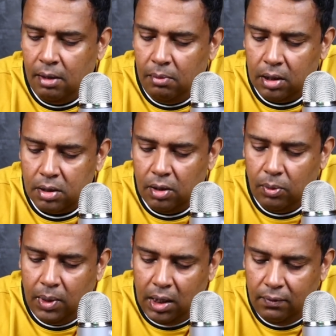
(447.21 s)
because of
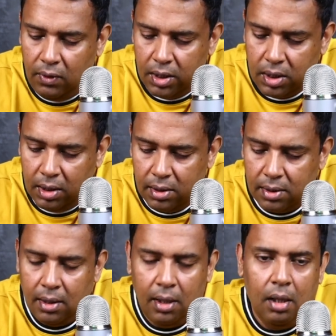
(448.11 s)
the way inflation
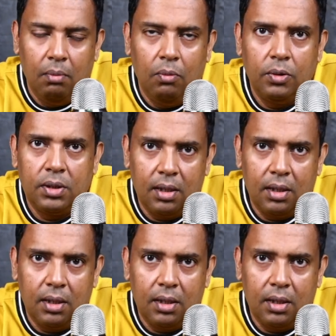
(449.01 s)
is, most